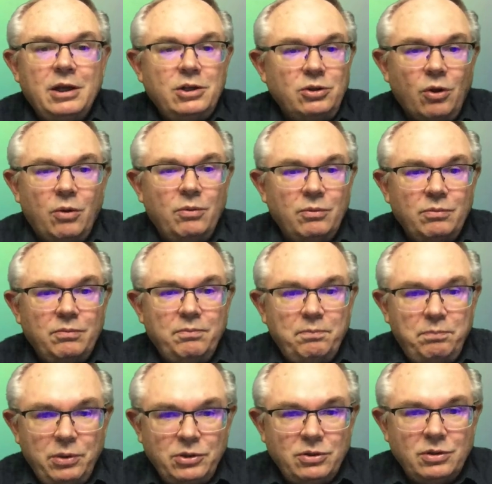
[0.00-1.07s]
Don't
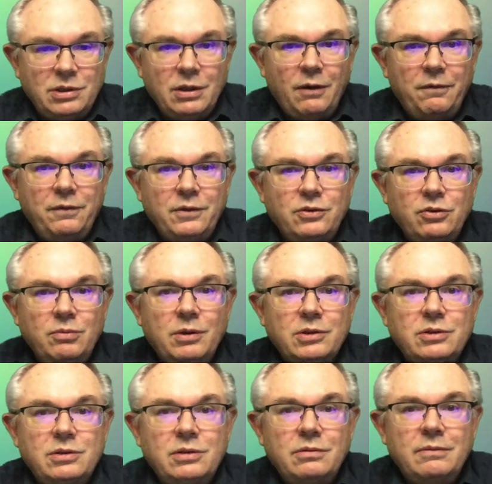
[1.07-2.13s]
put yourself in too
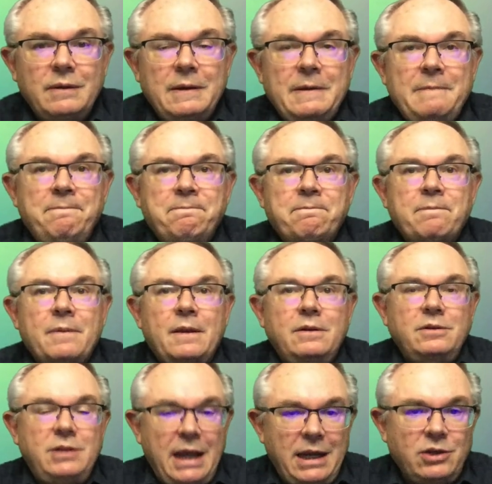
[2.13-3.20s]
much
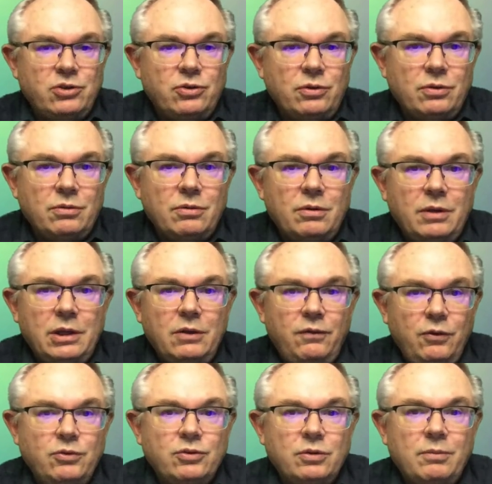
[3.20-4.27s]
danger in the
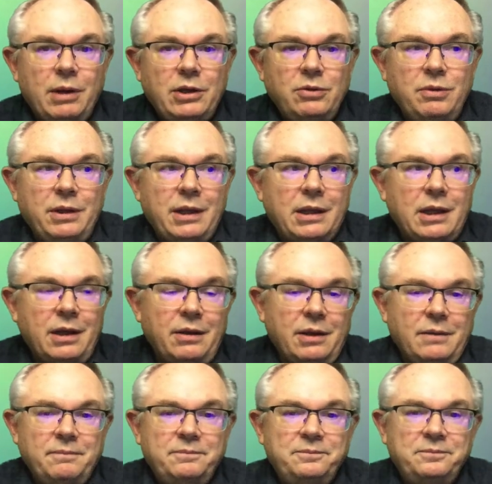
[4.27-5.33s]
future by doing that kind of
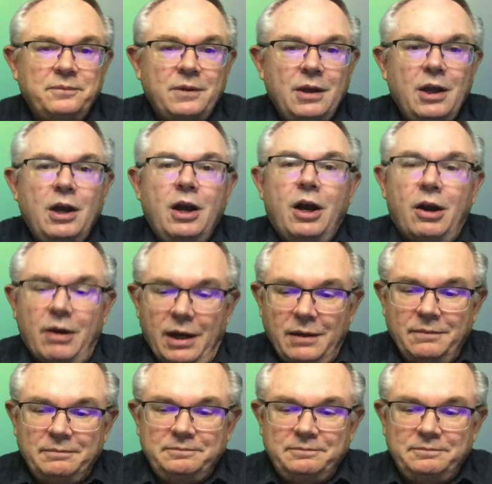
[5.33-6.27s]
thing. All right.